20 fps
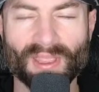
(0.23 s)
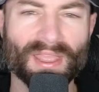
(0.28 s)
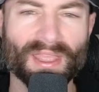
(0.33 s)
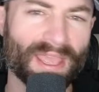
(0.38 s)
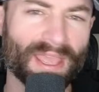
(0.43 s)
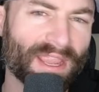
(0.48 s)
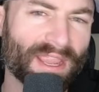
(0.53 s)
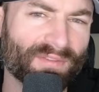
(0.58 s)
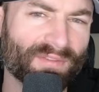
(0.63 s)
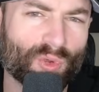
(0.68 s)

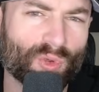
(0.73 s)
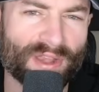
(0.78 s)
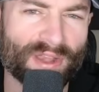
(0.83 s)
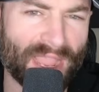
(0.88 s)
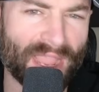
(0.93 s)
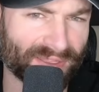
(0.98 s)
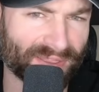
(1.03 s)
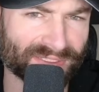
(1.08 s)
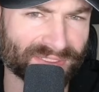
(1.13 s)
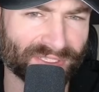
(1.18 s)
Hey everyone,
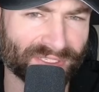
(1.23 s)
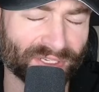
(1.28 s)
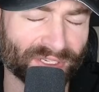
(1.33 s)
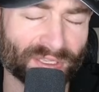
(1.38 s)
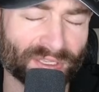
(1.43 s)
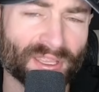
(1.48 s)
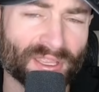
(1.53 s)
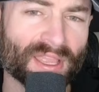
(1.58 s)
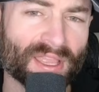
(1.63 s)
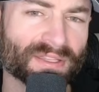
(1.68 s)
Alex here.
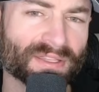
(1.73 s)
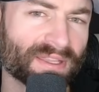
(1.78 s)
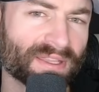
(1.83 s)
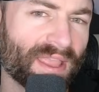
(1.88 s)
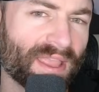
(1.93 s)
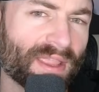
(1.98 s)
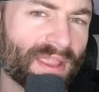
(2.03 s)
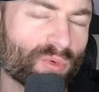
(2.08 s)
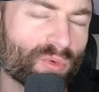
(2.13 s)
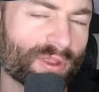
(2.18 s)

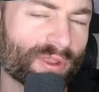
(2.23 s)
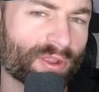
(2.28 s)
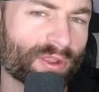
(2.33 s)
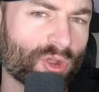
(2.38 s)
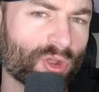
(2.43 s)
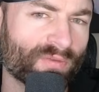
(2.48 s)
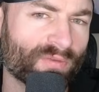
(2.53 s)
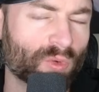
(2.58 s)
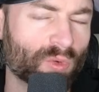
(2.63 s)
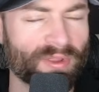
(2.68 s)
Today we're going to
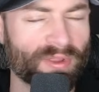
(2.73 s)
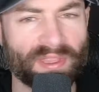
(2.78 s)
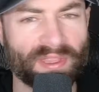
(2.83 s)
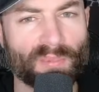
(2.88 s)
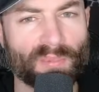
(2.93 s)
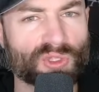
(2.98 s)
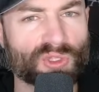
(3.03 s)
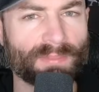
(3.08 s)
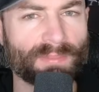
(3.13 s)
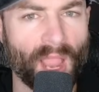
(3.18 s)
go over one of the
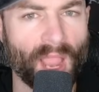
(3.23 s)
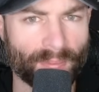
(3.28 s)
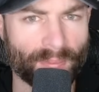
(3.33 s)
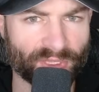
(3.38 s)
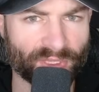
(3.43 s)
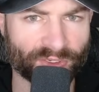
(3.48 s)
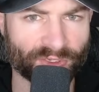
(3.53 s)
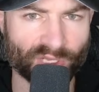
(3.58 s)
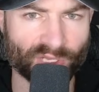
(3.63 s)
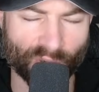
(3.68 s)
most
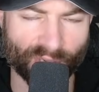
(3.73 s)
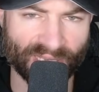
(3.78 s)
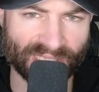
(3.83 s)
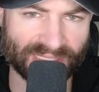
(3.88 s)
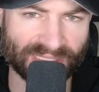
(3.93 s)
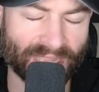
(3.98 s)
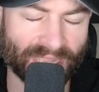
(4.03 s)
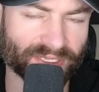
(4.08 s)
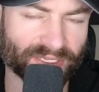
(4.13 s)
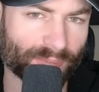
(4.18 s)
popular degrees
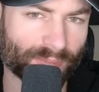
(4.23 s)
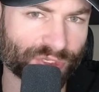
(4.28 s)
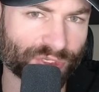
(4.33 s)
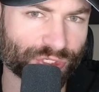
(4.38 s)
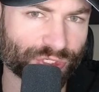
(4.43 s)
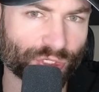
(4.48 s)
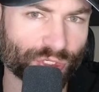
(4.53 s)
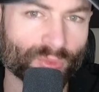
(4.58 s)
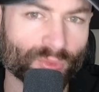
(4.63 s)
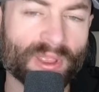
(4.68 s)
at
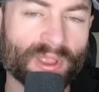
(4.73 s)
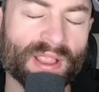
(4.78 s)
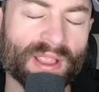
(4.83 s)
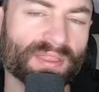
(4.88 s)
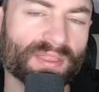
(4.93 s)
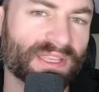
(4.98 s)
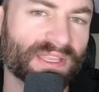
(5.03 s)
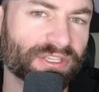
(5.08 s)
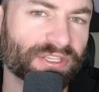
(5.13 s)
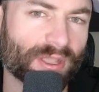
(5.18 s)
WGU,
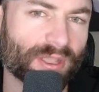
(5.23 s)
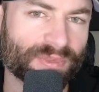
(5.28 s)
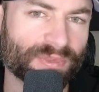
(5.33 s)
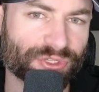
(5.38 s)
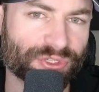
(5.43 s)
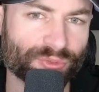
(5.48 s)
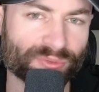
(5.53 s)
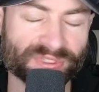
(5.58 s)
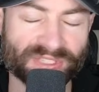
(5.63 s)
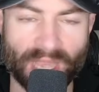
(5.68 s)
the
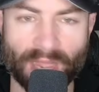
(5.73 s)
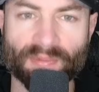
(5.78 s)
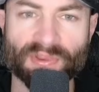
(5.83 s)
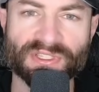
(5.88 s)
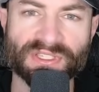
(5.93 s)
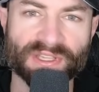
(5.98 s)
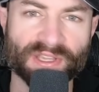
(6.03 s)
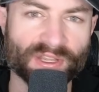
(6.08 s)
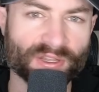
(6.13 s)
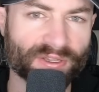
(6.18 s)
WGU
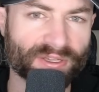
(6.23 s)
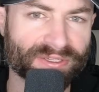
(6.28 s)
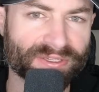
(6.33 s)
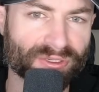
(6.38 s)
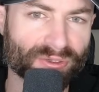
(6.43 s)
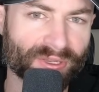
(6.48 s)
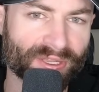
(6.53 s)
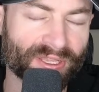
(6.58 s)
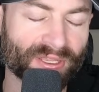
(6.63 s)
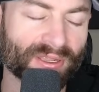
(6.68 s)
Cybersecurity
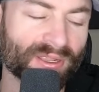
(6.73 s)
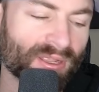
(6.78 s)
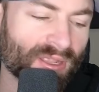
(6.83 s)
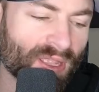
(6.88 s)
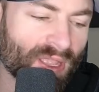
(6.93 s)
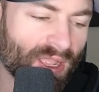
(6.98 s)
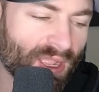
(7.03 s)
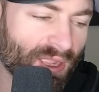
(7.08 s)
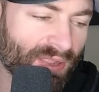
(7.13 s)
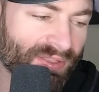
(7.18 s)
degree.
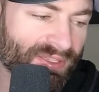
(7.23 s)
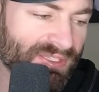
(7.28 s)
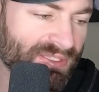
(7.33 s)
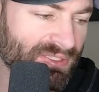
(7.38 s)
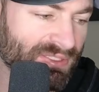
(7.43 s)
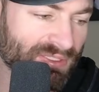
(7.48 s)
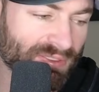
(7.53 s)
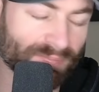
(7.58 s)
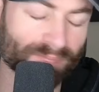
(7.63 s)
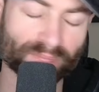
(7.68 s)
Uh, this
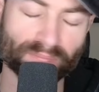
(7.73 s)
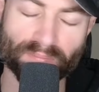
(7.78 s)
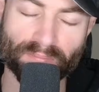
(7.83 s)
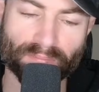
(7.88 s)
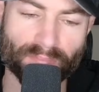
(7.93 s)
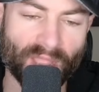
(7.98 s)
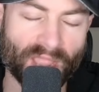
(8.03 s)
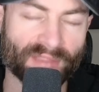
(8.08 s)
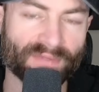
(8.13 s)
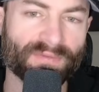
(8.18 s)
is
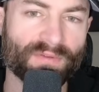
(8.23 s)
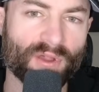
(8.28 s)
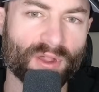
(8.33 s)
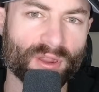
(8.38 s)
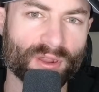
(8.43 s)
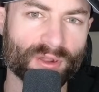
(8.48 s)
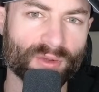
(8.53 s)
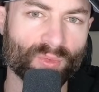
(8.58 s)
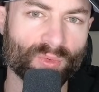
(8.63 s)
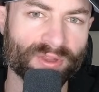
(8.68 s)
by
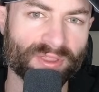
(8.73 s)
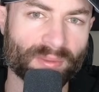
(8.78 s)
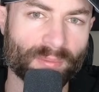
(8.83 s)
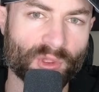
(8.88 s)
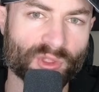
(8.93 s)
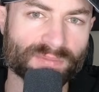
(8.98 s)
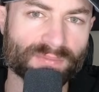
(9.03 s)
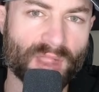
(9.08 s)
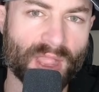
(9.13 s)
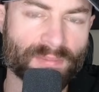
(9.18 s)
far one of the
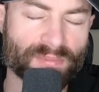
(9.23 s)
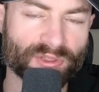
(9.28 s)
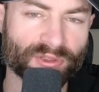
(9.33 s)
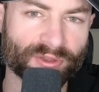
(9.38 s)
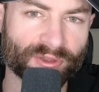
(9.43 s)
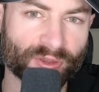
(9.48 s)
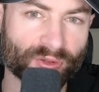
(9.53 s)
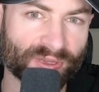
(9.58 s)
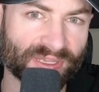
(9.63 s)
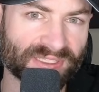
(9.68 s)
most popular
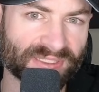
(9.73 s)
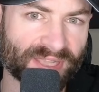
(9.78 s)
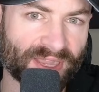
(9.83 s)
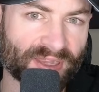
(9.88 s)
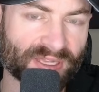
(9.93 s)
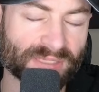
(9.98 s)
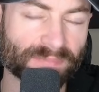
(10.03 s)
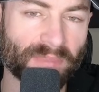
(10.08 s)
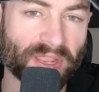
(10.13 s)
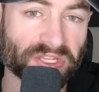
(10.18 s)
degrees there,
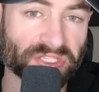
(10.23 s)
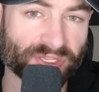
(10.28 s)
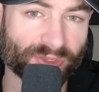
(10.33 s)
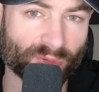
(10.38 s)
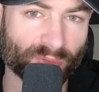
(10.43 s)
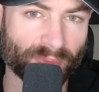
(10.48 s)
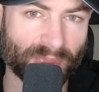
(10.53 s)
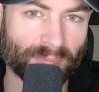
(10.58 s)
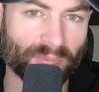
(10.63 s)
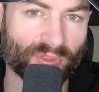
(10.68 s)
especially
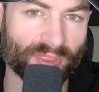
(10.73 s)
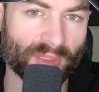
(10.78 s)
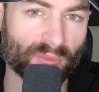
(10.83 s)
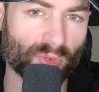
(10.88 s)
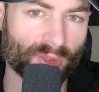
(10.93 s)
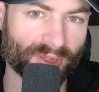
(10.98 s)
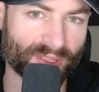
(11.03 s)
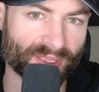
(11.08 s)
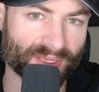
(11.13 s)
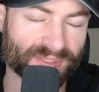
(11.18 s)
with people that
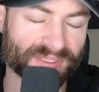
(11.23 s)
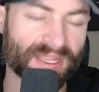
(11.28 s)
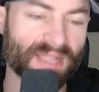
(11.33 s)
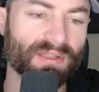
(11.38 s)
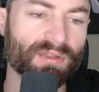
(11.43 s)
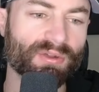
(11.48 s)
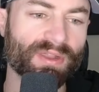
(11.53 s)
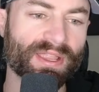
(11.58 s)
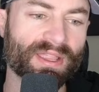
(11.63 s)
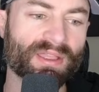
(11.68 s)
want to
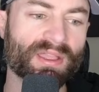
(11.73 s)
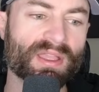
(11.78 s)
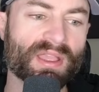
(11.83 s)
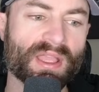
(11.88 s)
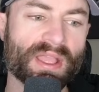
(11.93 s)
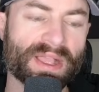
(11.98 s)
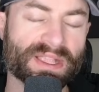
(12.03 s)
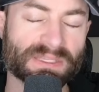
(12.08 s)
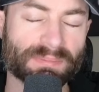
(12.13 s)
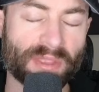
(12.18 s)
accelerate,
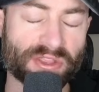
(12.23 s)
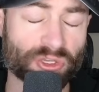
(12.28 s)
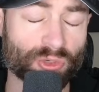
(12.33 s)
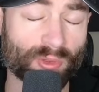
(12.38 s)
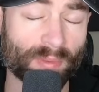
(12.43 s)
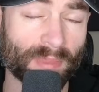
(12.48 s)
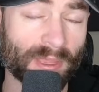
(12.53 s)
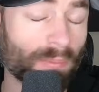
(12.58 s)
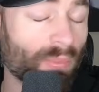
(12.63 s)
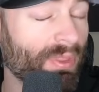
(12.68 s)
especially
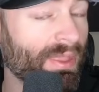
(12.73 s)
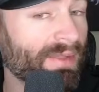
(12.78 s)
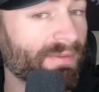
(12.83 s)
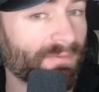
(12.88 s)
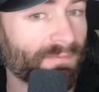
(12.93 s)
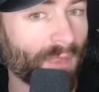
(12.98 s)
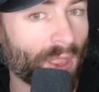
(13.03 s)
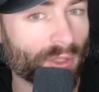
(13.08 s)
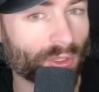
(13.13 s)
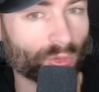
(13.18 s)
with people that
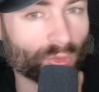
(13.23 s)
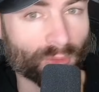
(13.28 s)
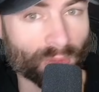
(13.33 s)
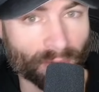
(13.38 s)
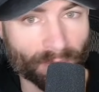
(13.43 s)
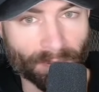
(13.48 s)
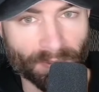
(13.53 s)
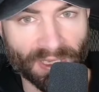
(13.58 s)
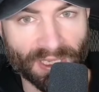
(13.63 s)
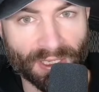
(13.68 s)
follow
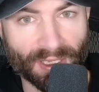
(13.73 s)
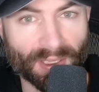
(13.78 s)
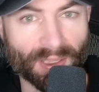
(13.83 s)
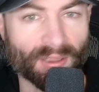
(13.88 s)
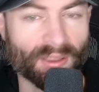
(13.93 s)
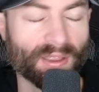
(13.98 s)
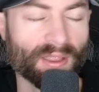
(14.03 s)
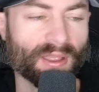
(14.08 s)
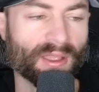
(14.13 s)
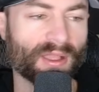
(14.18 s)
me.
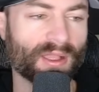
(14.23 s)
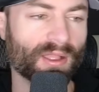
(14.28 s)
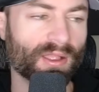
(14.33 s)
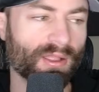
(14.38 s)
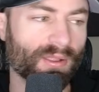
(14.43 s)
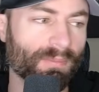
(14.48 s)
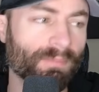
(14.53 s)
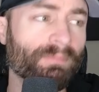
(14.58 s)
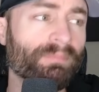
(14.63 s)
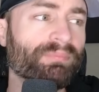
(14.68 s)

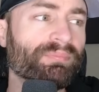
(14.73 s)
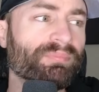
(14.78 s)
Um,